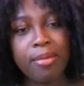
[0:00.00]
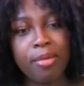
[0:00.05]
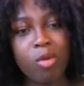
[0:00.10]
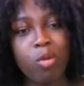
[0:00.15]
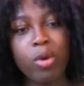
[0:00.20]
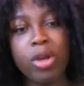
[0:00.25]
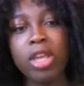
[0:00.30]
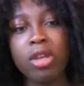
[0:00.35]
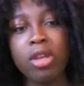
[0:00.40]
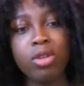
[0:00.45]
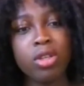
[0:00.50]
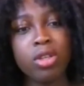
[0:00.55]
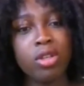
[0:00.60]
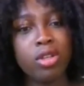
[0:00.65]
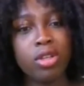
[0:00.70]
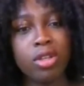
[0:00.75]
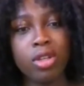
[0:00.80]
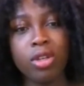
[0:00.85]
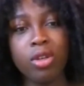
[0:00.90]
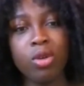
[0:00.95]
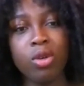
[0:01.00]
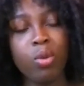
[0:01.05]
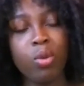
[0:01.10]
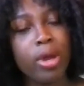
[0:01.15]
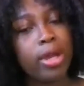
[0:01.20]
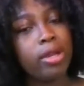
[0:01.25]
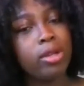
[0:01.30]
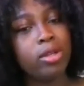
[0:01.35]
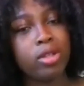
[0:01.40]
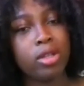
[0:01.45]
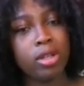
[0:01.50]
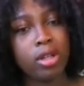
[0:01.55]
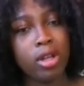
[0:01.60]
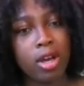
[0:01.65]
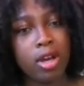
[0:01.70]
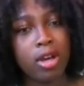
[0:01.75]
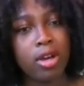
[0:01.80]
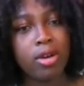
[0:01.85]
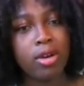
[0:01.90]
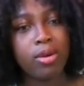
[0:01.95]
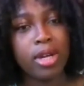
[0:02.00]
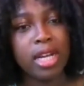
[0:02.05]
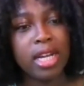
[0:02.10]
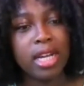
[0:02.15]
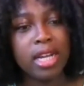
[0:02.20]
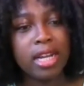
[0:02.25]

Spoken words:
What you should do, where you should go,